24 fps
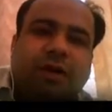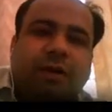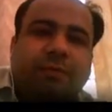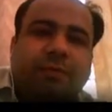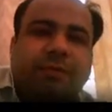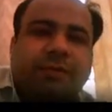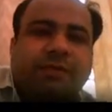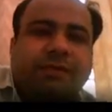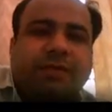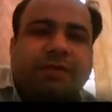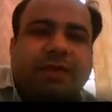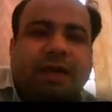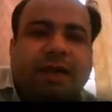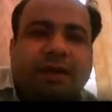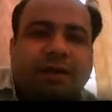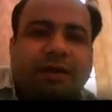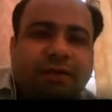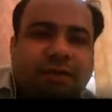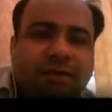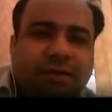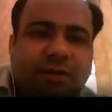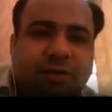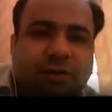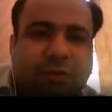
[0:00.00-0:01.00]
So what
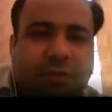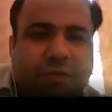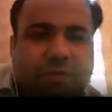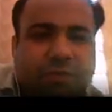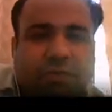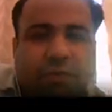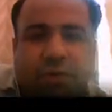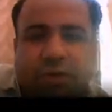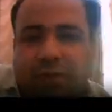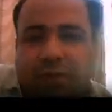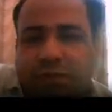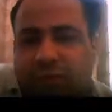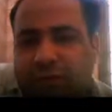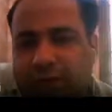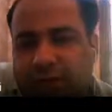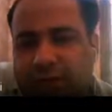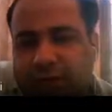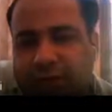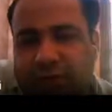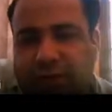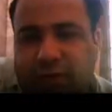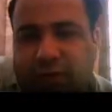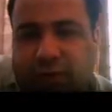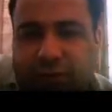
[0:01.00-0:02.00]
happens that during
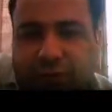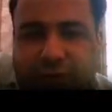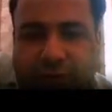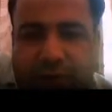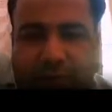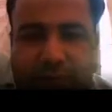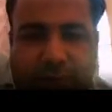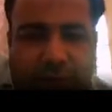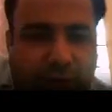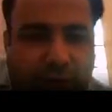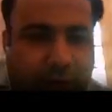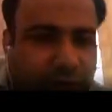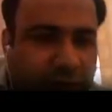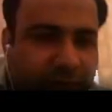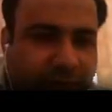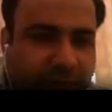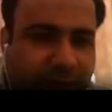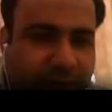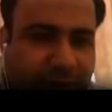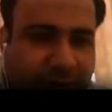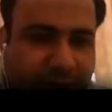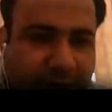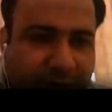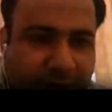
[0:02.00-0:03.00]
solidification of the
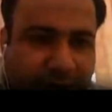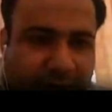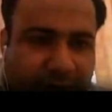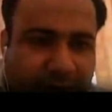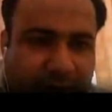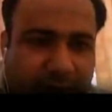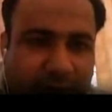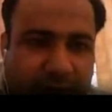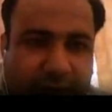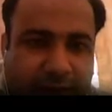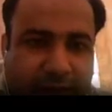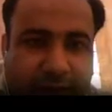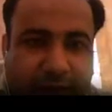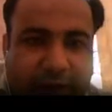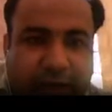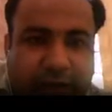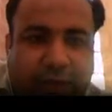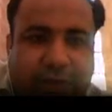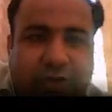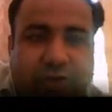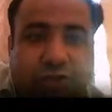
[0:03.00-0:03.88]
molten material,